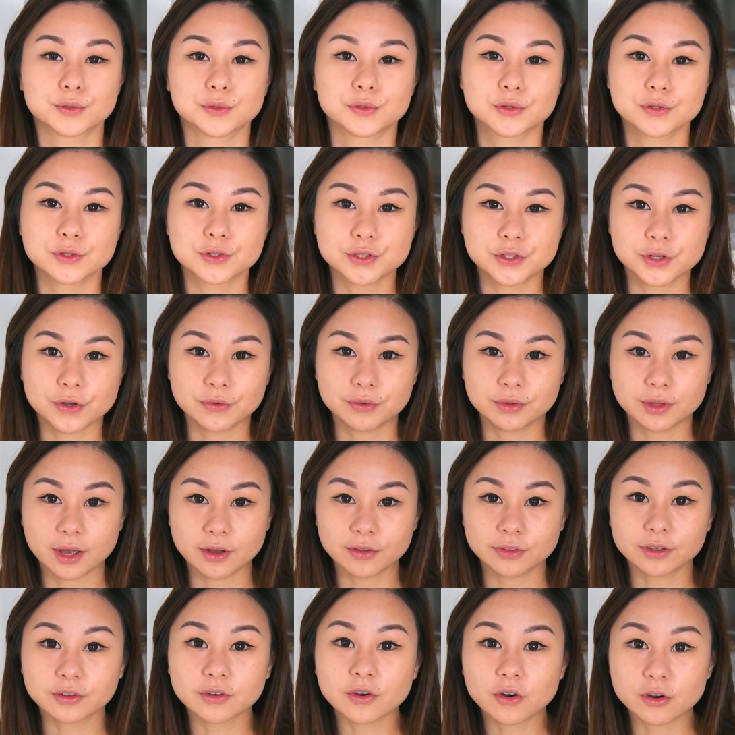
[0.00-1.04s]
So
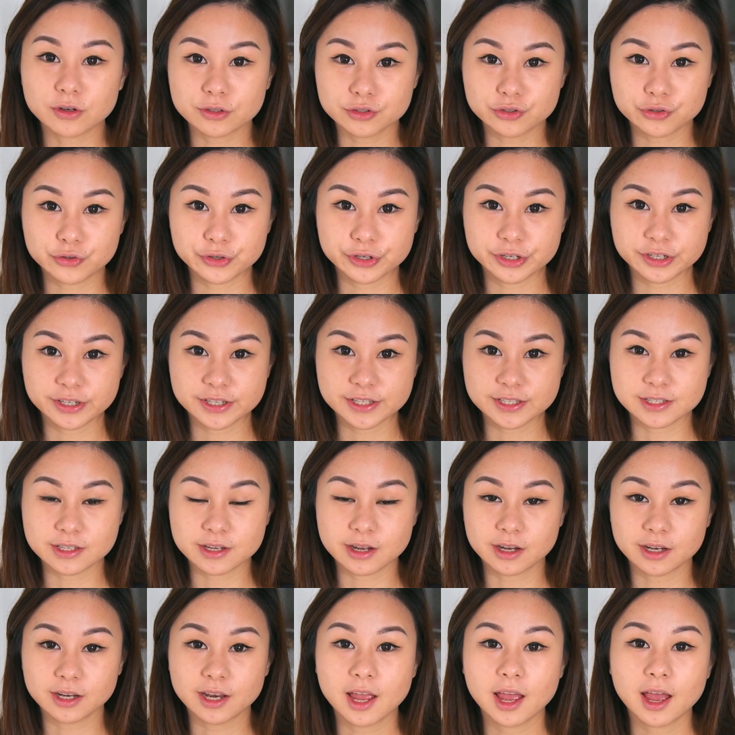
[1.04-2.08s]
now the contouring is
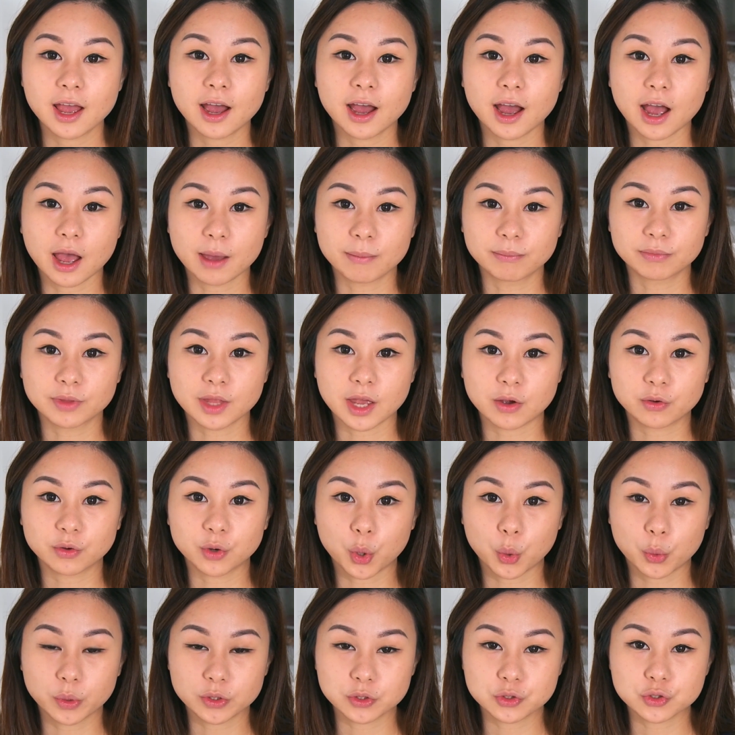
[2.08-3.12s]
done, I'm now
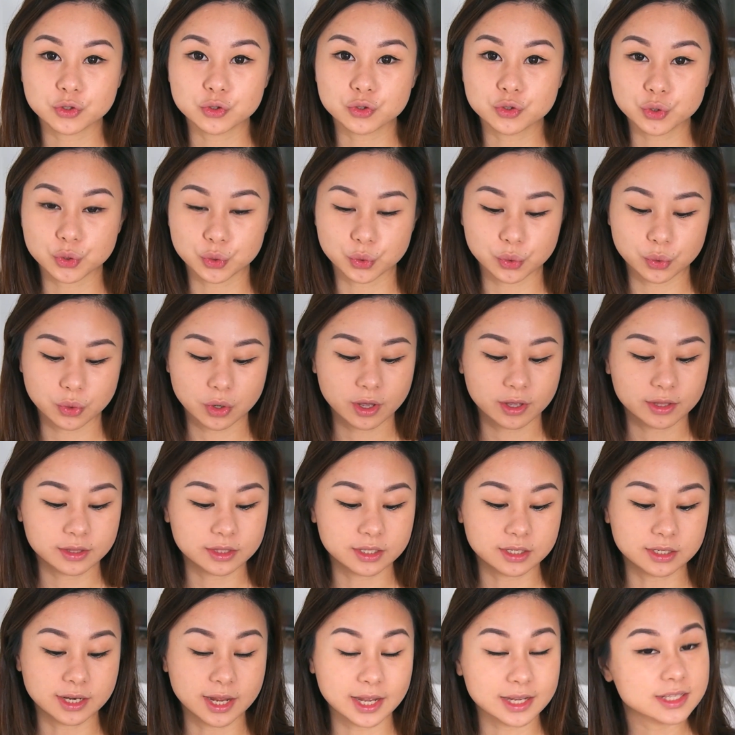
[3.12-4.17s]
going to do
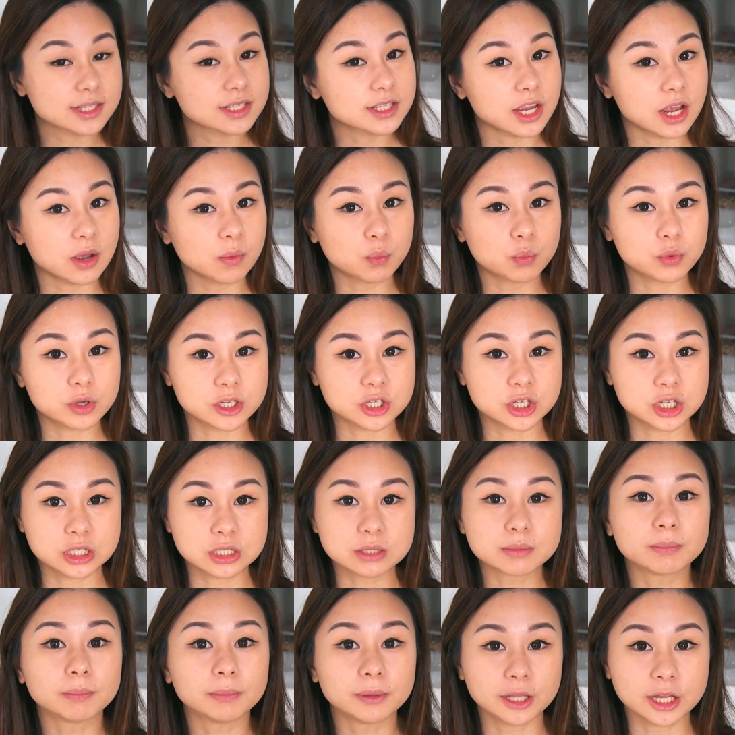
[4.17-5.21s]
the next step, which
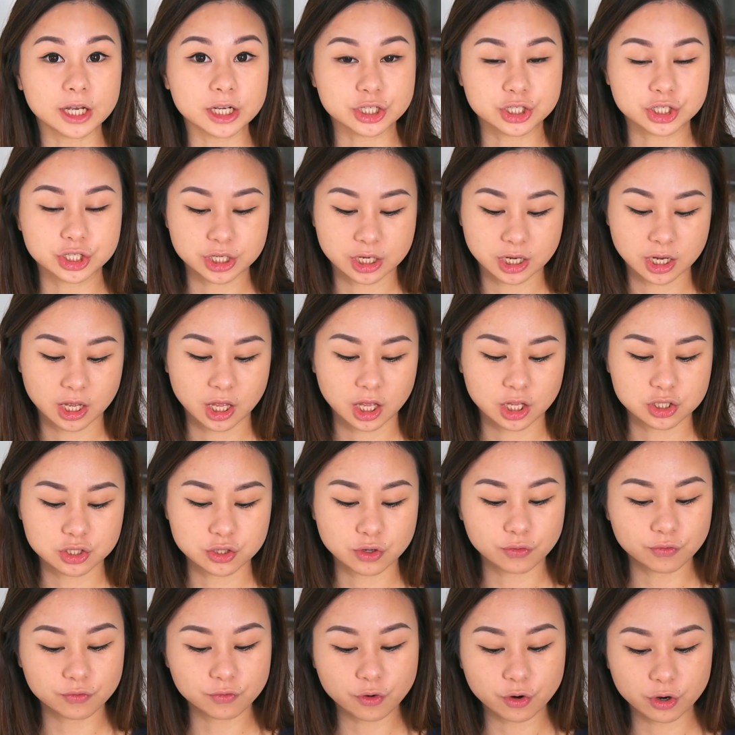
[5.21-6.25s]
is blush.
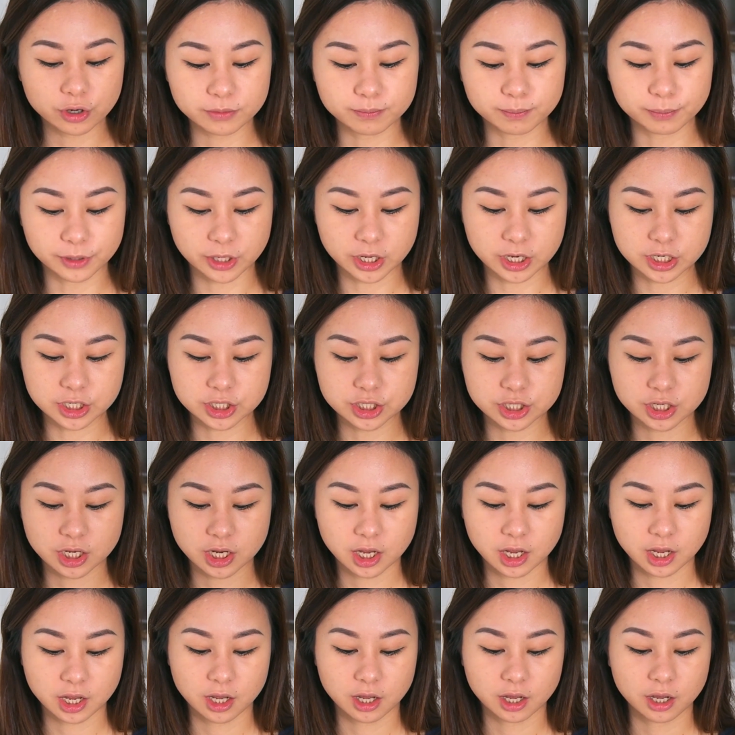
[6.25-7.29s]
So for blush,
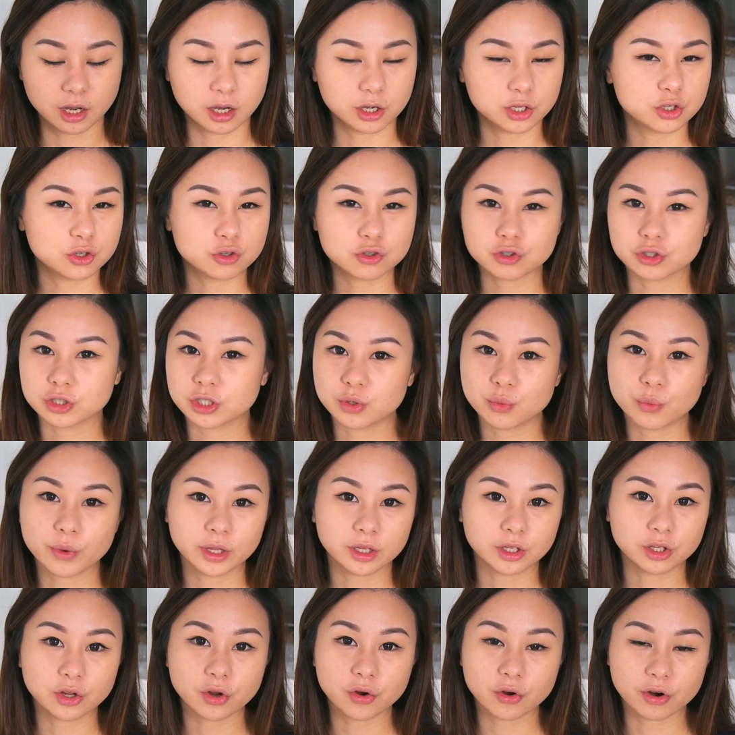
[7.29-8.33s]
usually
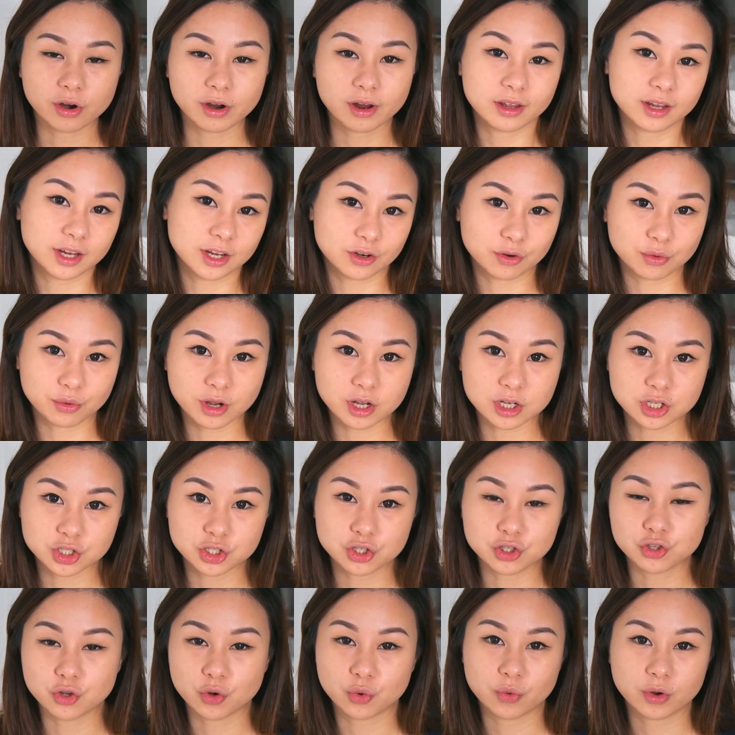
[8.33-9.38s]
when you're in a
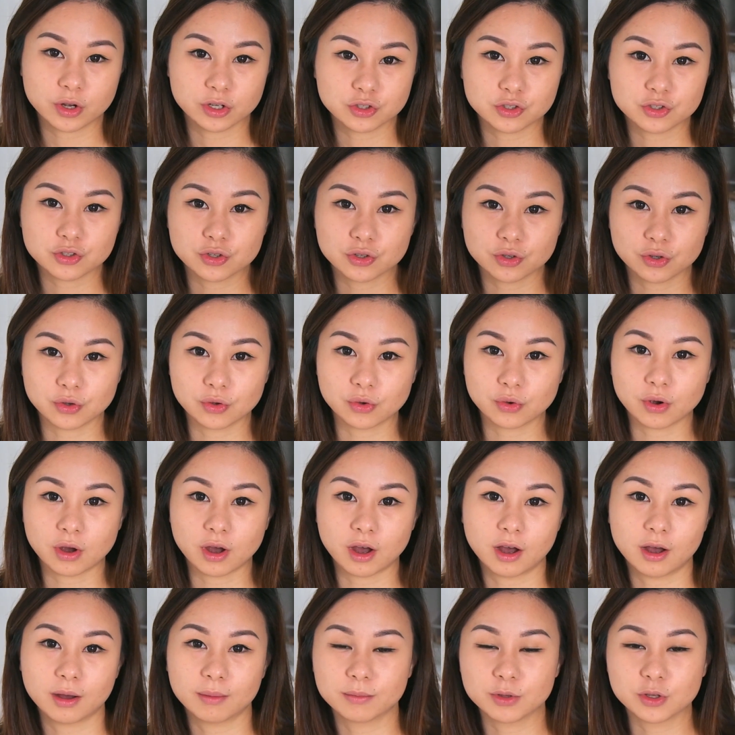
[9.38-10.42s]
rush, you don't want to,
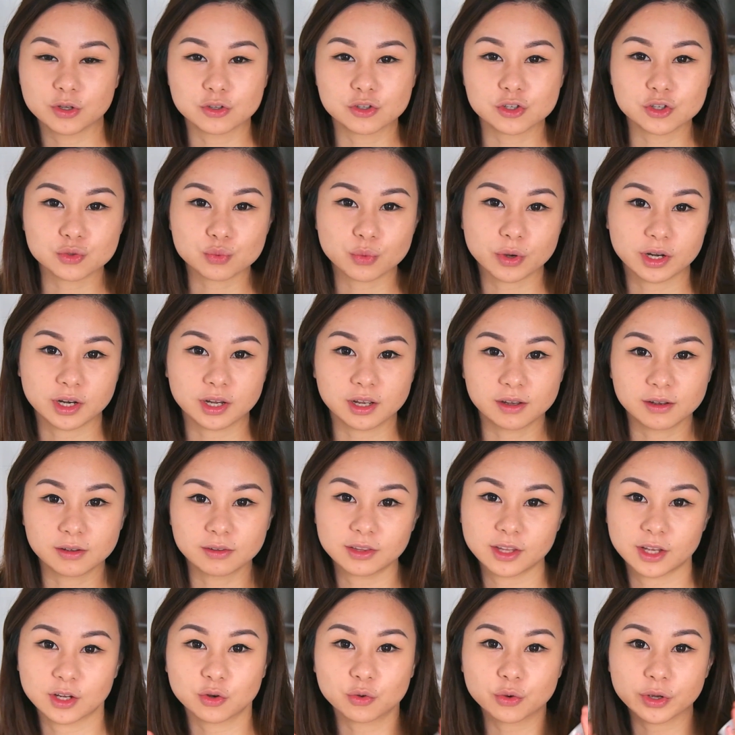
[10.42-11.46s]
you just want to
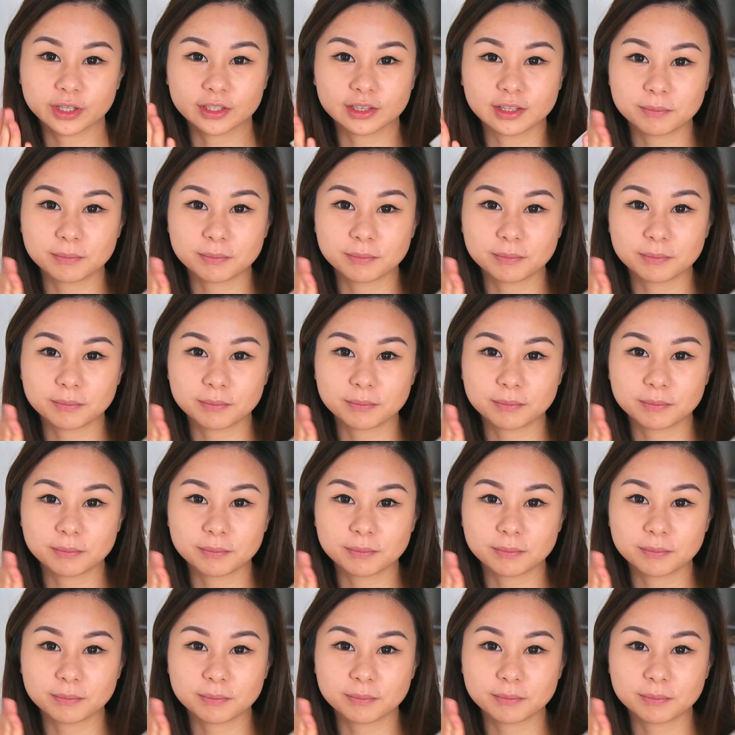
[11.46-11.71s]
like quickly